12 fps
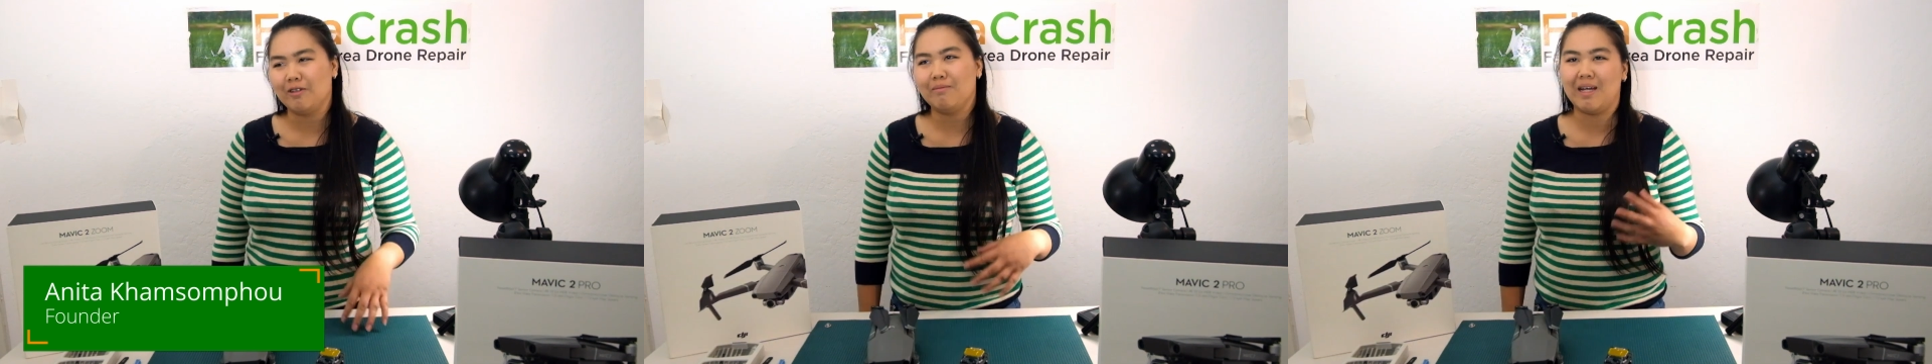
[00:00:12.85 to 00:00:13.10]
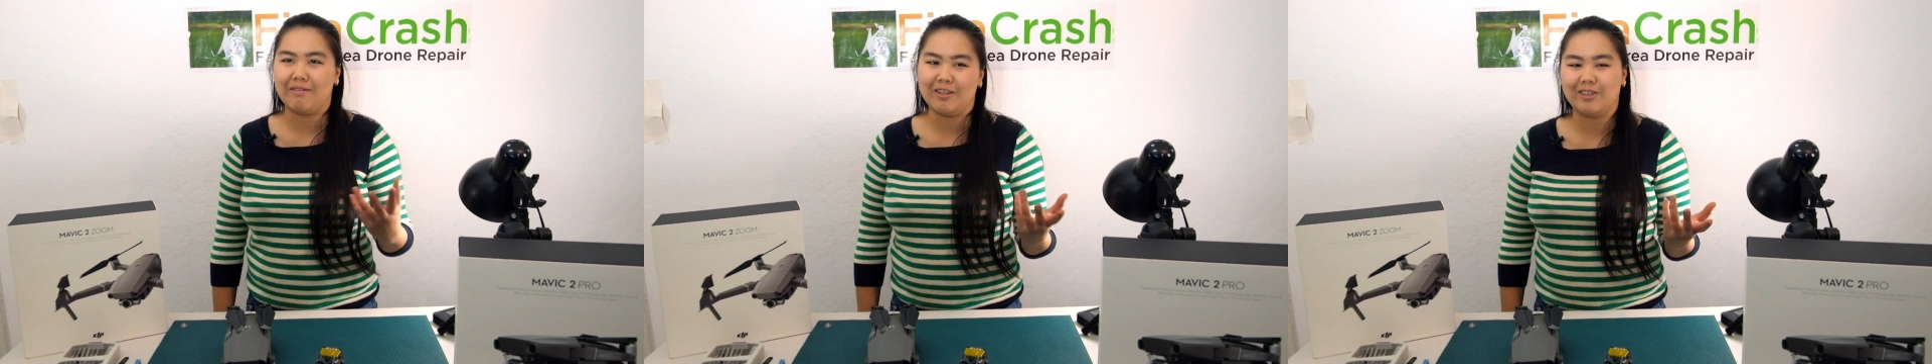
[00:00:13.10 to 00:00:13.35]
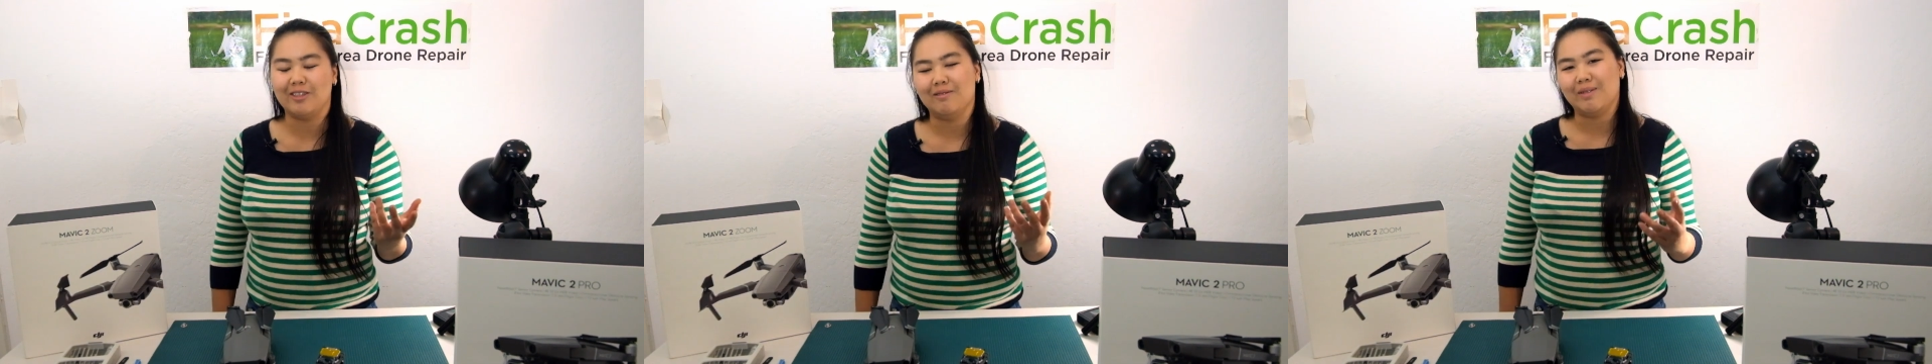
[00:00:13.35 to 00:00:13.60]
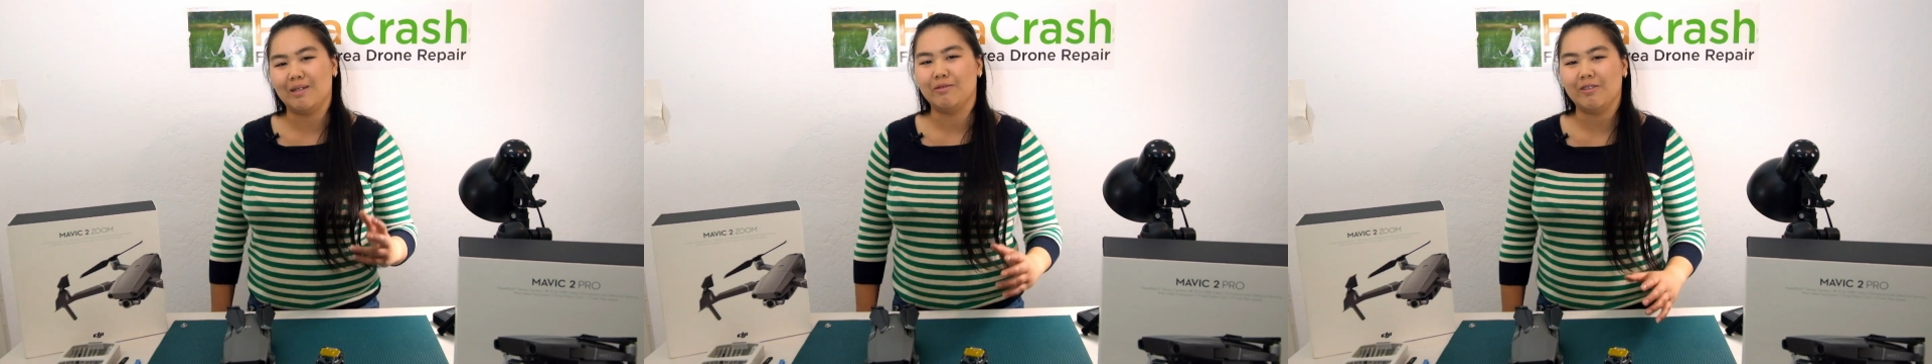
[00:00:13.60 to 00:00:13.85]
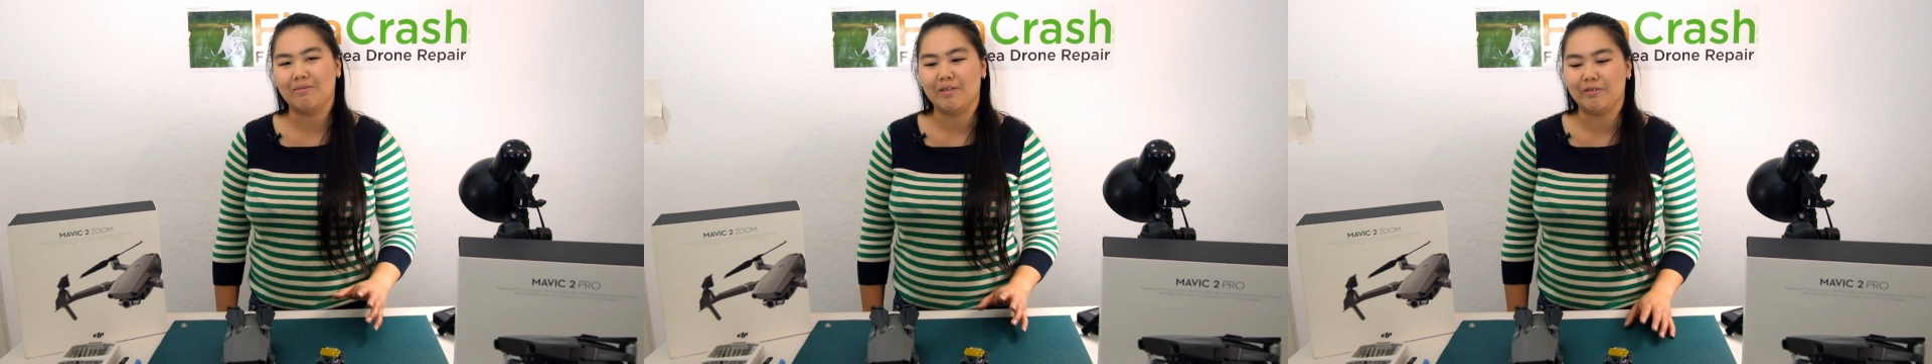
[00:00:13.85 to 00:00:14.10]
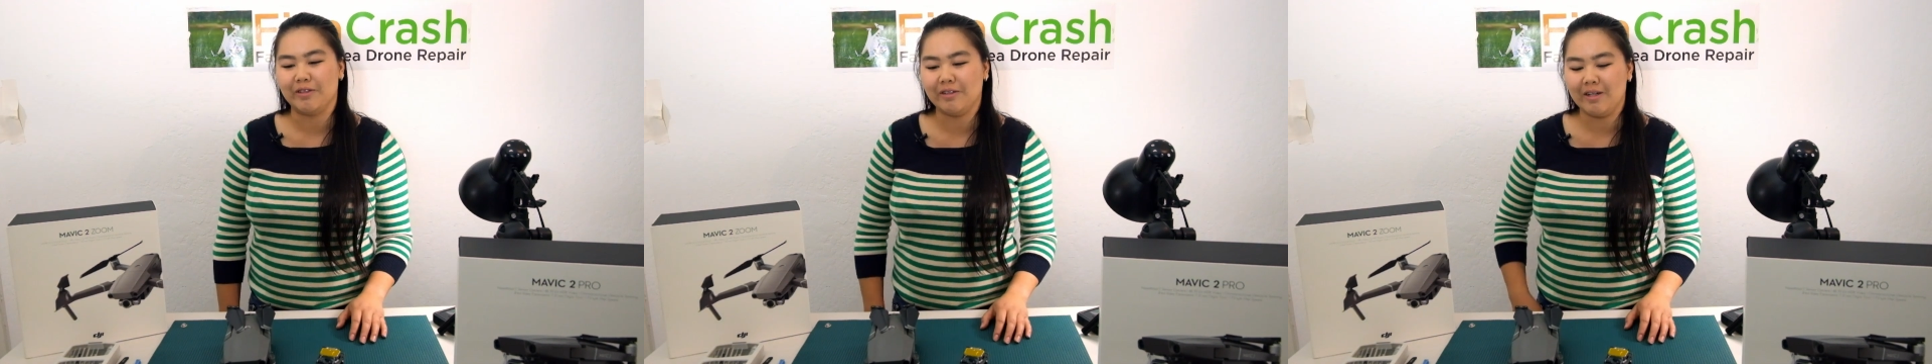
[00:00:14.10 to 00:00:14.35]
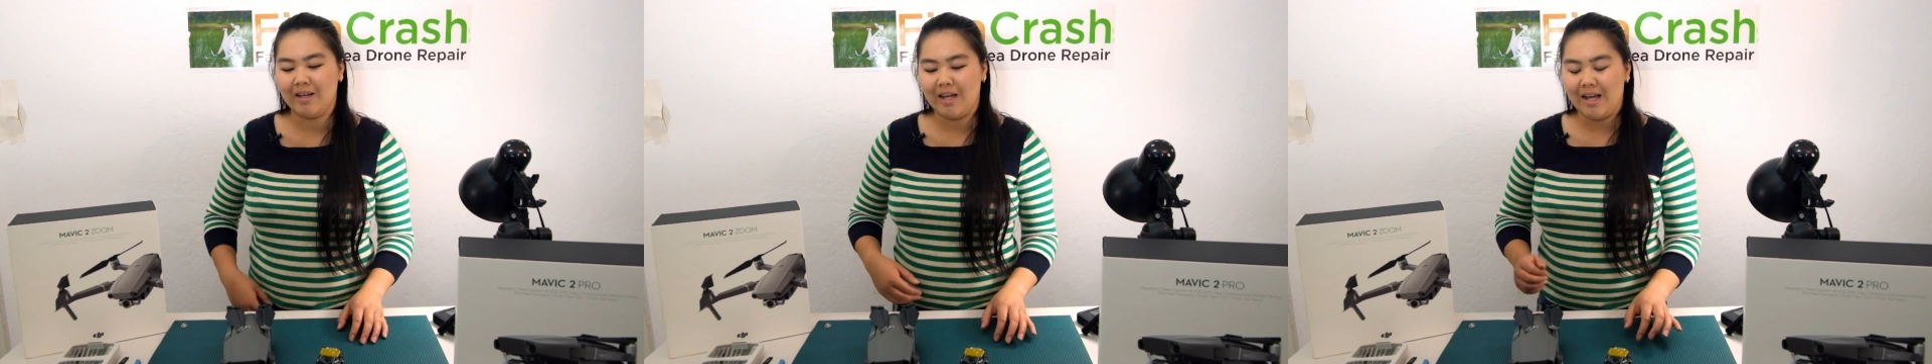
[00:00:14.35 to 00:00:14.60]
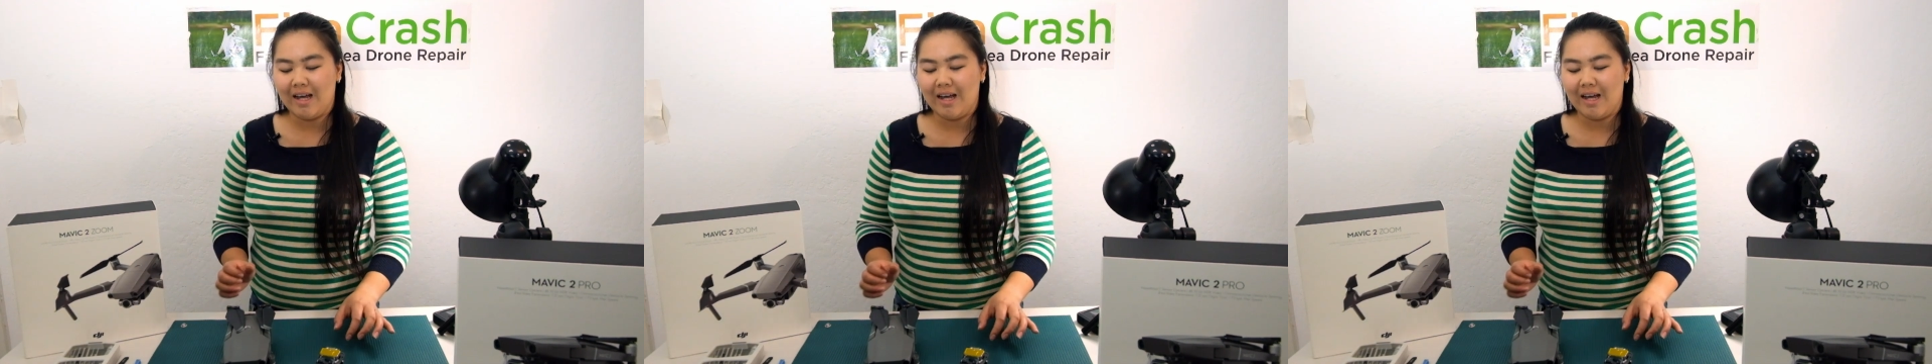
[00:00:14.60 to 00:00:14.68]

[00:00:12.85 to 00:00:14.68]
or Mavic Zoom gimbal removal.